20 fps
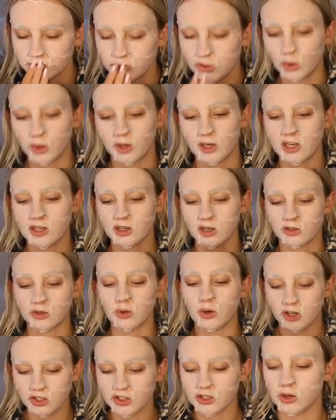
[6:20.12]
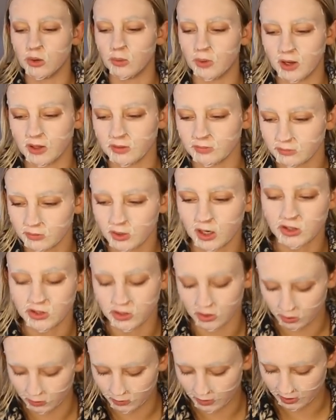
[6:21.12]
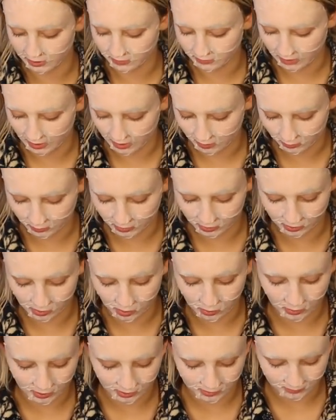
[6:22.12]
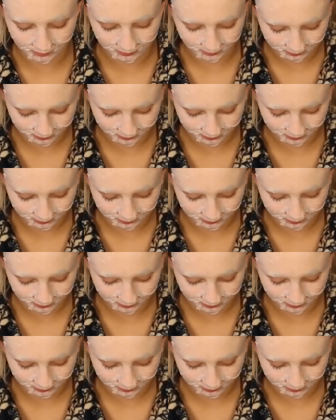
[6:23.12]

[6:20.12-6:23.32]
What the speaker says: I should go white. Yeah, we're gonna go white.